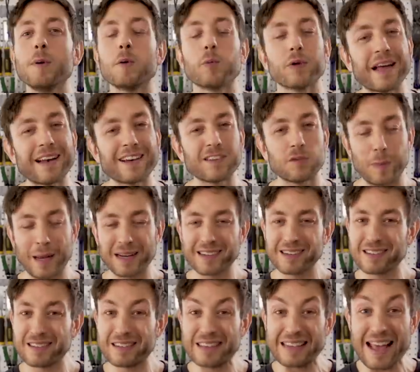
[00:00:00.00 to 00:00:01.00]
but we're not expecting
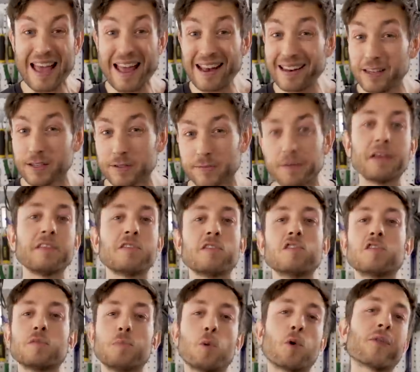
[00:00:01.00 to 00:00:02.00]
to see any
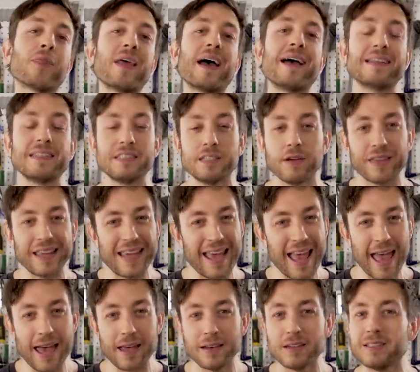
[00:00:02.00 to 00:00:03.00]
devices support that until the
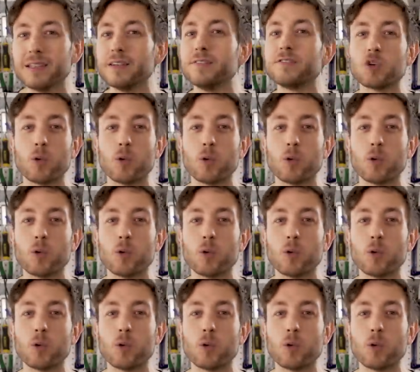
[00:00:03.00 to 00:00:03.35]
end of